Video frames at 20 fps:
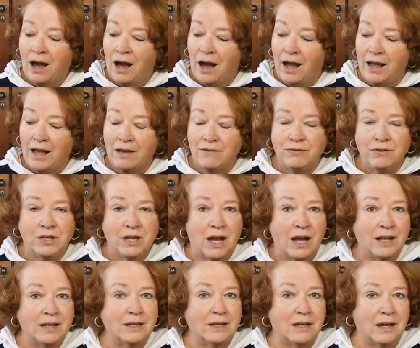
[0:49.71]
I have
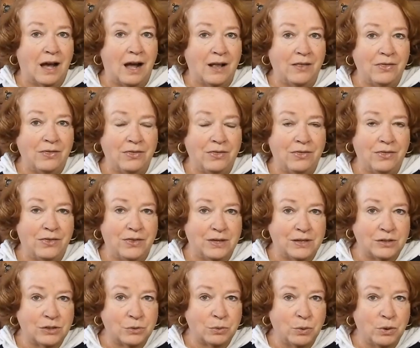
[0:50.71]
not gotten
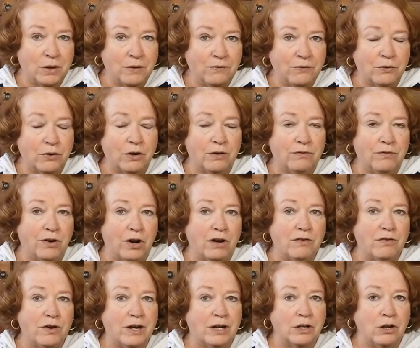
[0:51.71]
this one for a very,
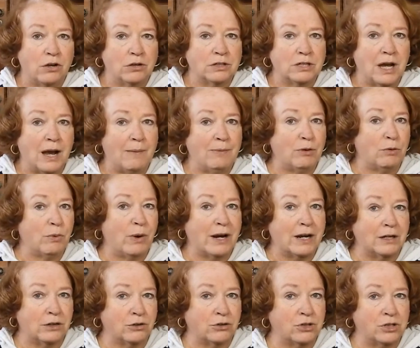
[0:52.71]
very long time, the
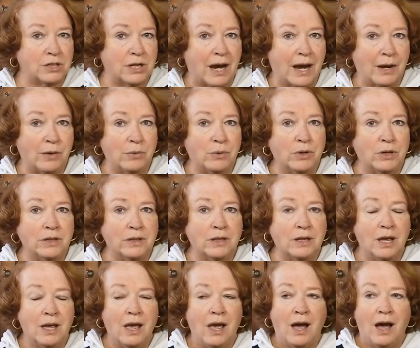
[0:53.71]
regular style one.